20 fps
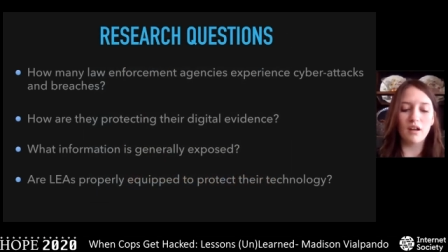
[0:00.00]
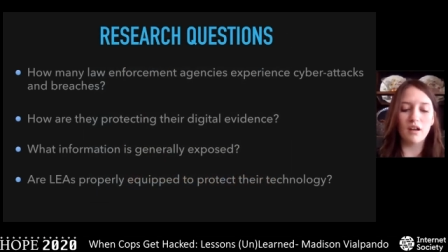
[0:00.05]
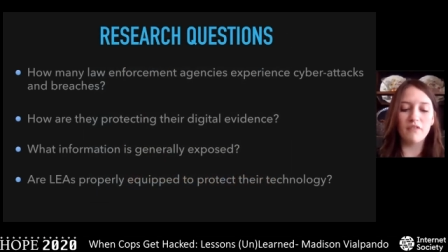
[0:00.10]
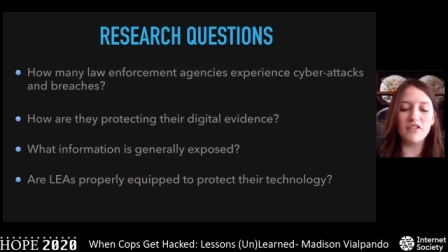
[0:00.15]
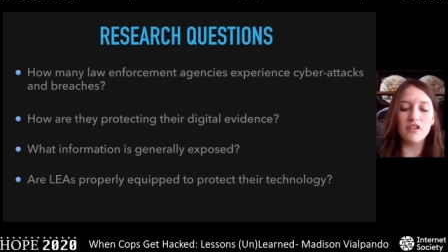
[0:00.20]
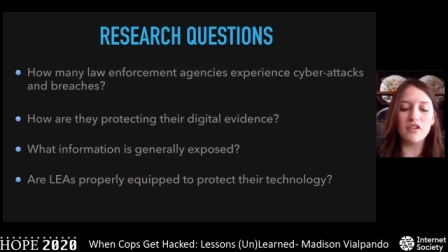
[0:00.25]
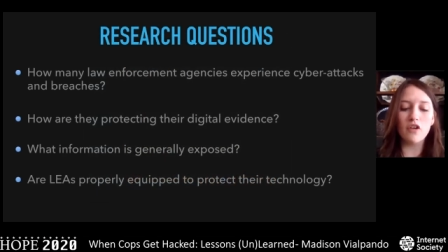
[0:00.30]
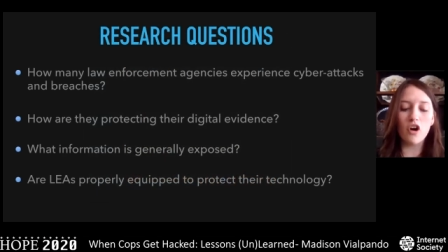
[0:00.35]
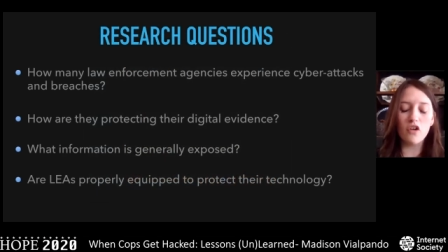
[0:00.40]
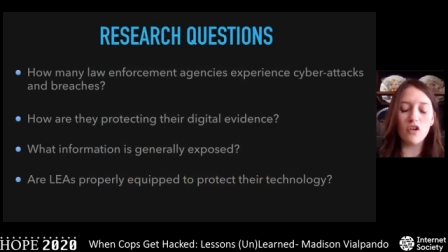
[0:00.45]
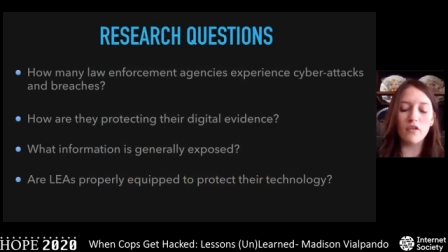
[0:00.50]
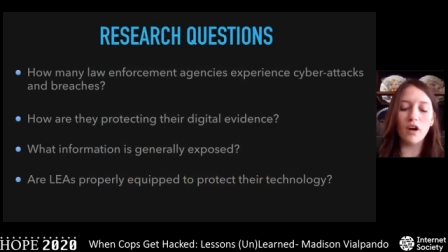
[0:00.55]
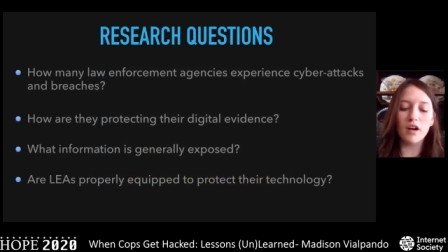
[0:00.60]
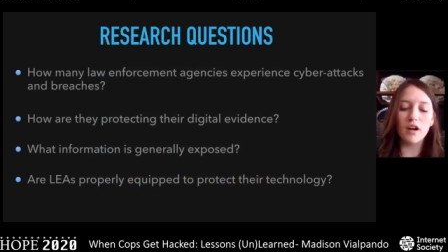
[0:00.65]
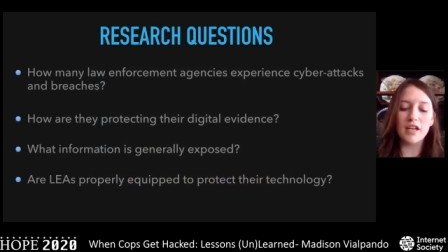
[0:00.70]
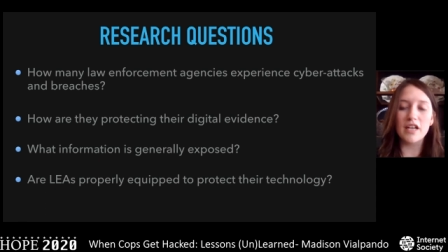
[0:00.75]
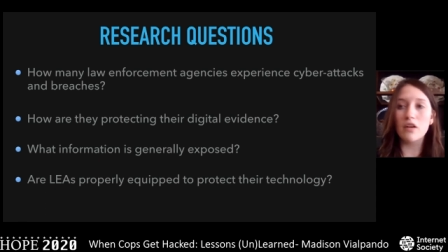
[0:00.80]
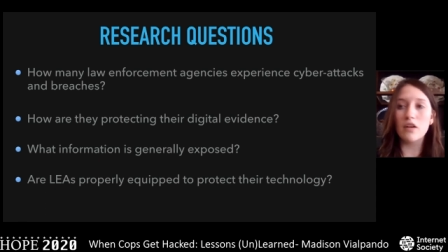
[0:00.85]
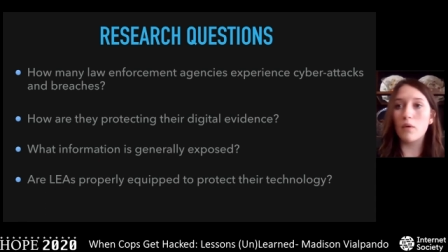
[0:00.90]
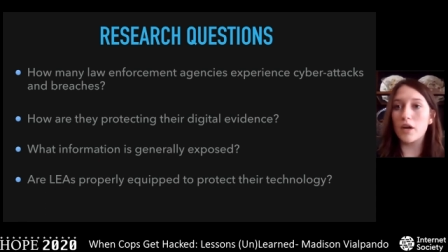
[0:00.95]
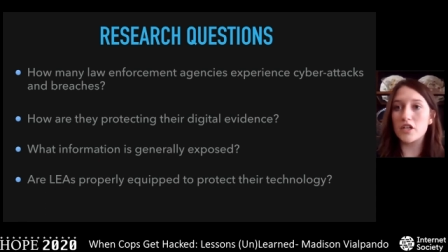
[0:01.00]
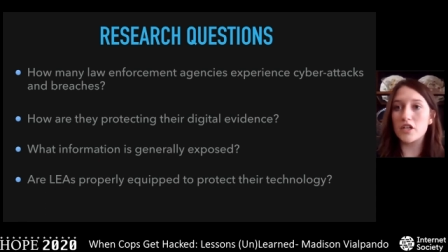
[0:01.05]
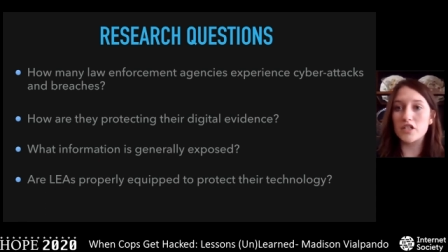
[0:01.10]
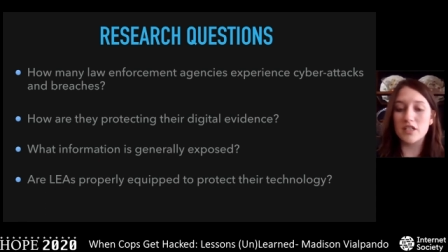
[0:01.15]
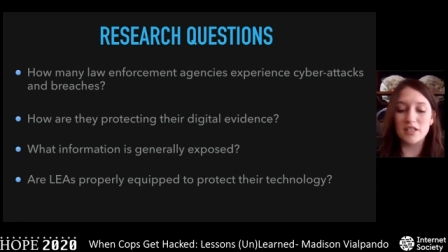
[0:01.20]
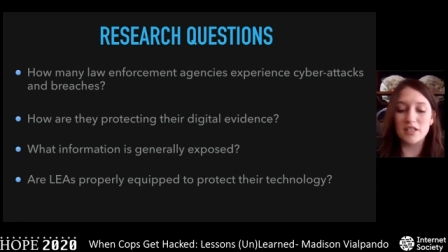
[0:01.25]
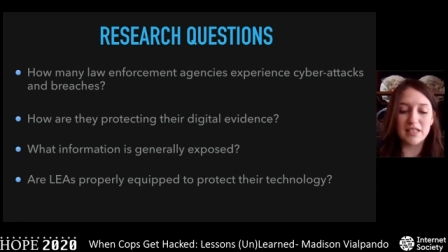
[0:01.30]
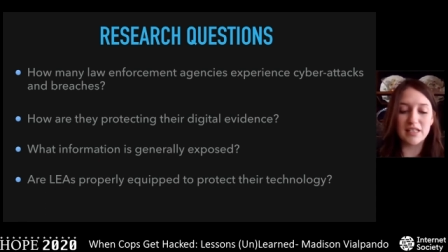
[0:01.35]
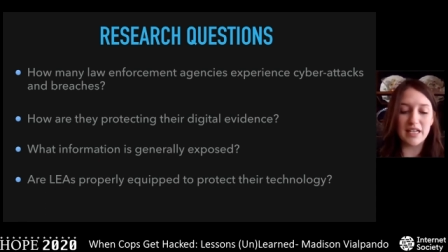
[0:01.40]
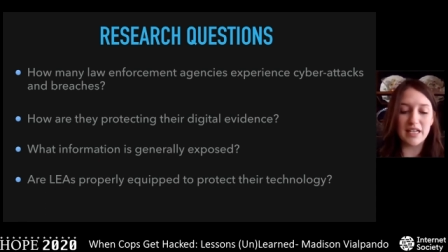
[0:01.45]
a few overarching
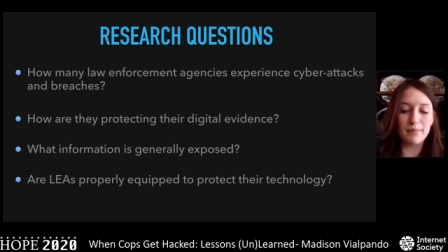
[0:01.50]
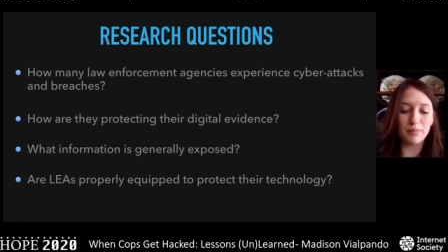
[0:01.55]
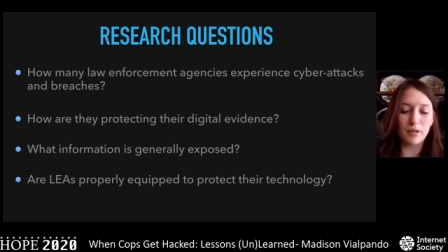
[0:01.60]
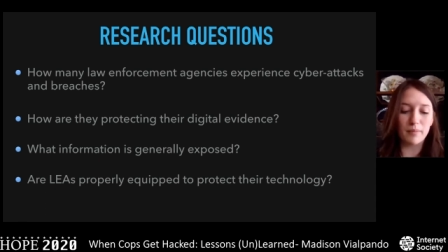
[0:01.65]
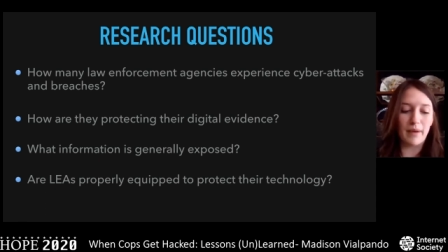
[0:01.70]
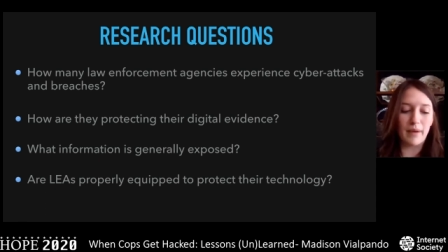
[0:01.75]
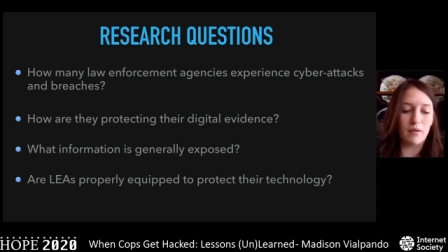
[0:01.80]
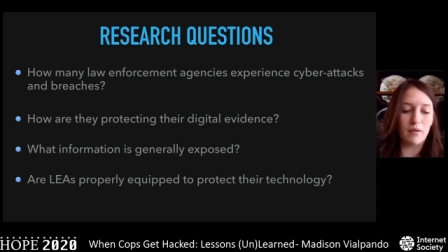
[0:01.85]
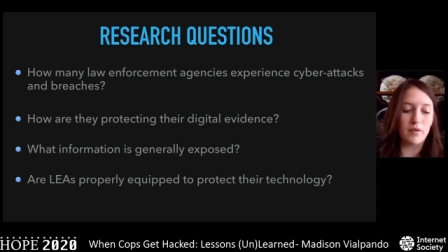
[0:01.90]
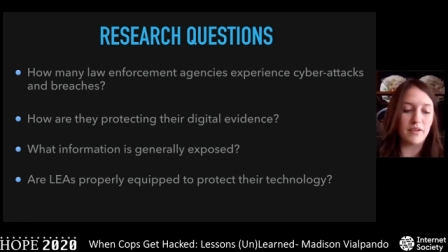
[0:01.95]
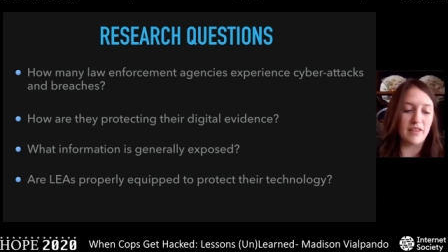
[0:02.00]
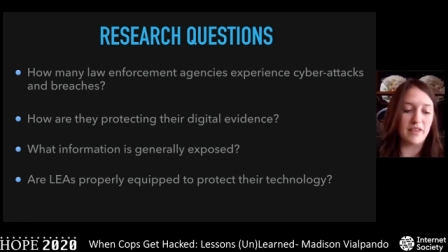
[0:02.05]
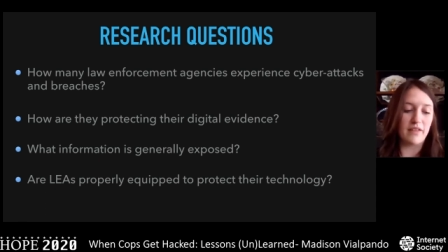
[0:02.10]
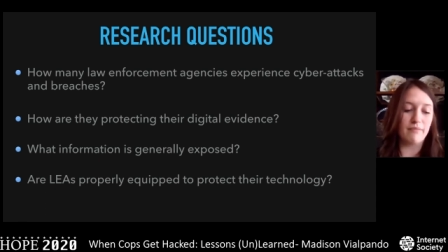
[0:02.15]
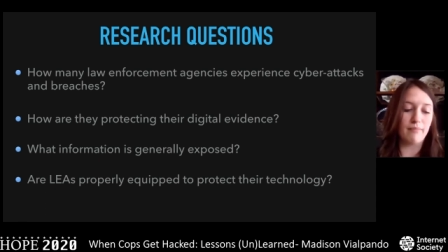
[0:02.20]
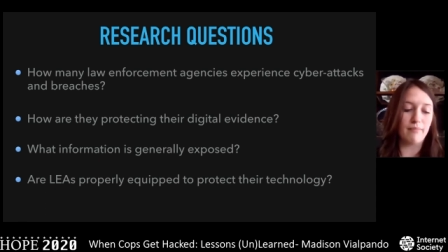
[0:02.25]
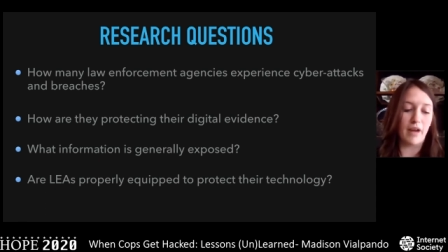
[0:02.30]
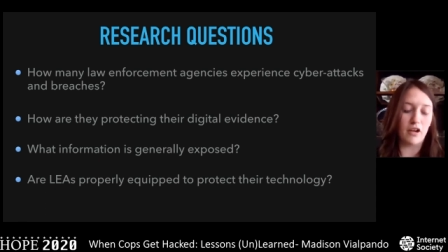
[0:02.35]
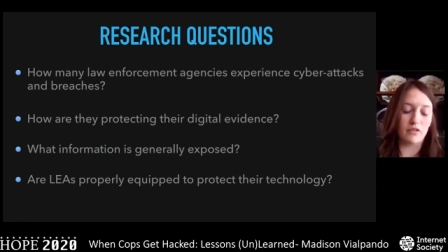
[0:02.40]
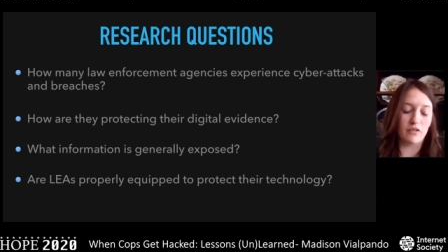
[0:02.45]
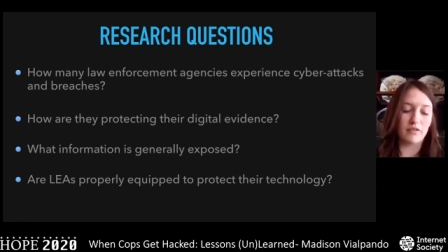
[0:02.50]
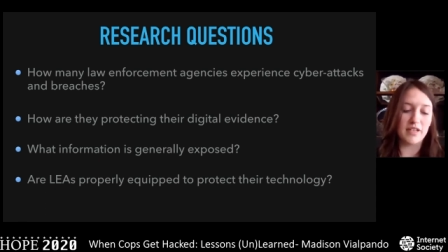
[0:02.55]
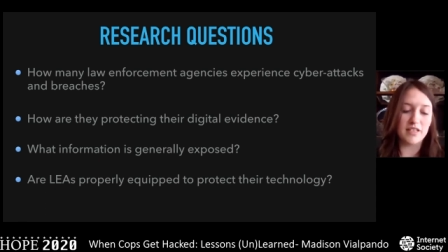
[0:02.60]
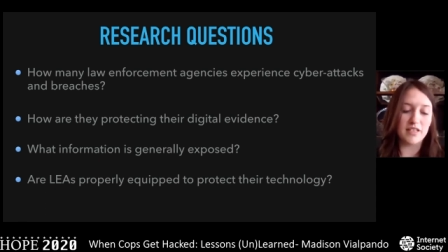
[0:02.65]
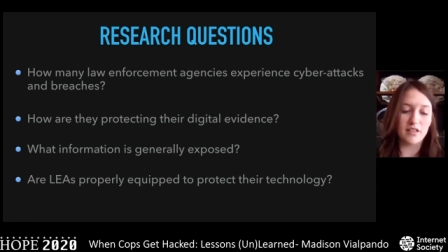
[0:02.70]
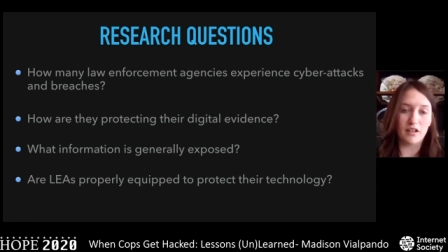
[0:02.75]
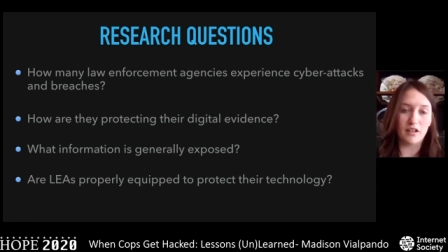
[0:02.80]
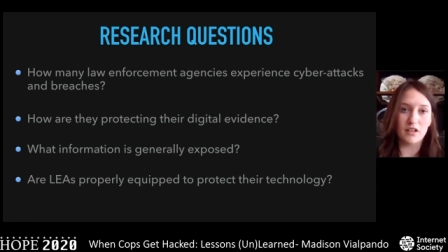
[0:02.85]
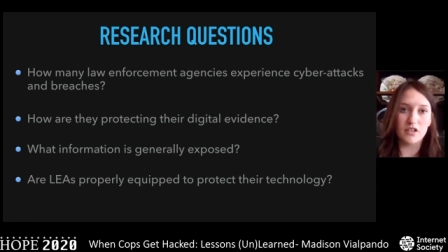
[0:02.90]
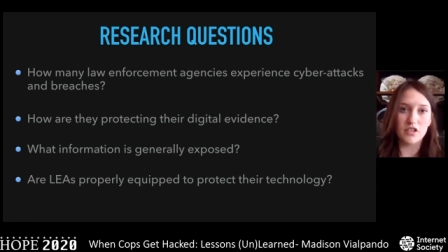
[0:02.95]
questions to implement within my own
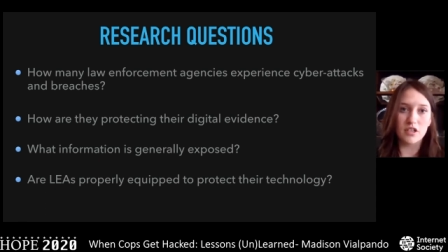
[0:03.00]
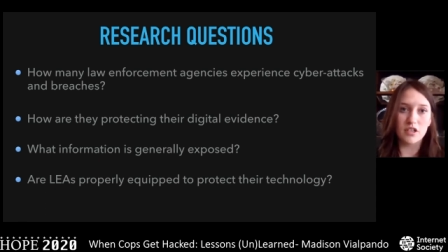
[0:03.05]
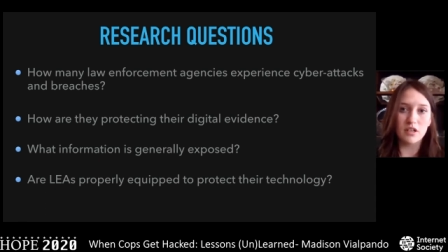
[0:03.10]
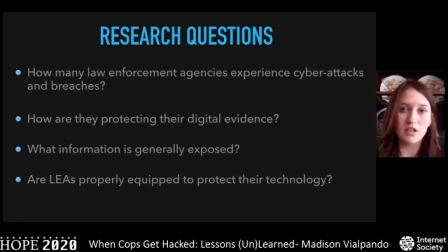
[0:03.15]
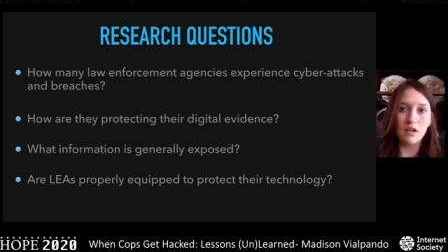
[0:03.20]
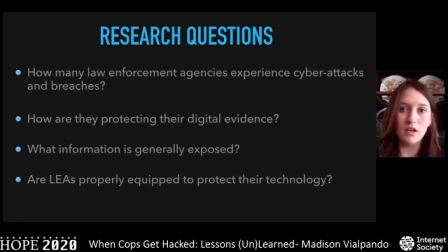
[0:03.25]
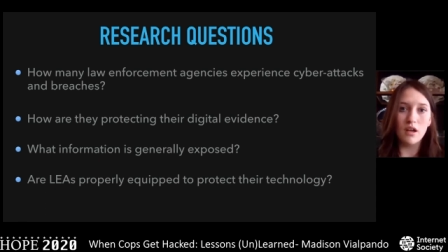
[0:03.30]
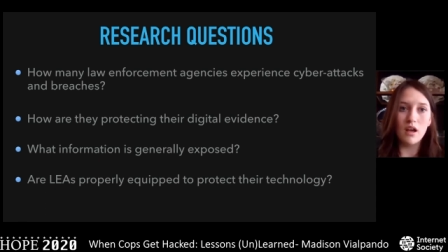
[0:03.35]
research.